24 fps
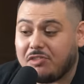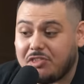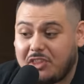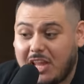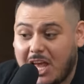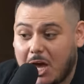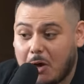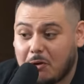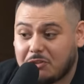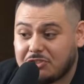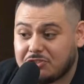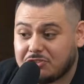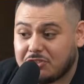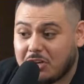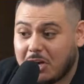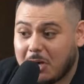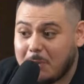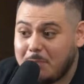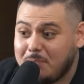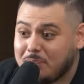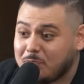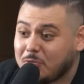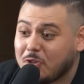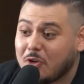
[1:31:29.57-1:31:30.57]
Now it's
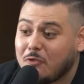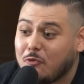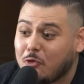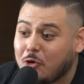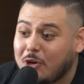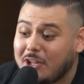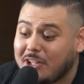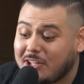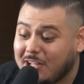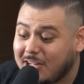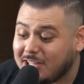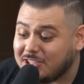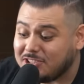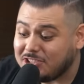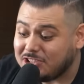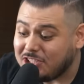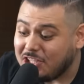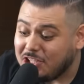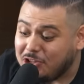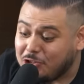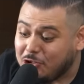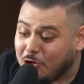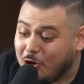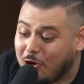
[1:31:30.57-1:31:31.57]
time for a
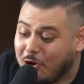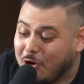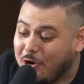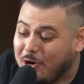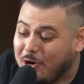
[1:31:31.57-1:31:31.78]
cancito.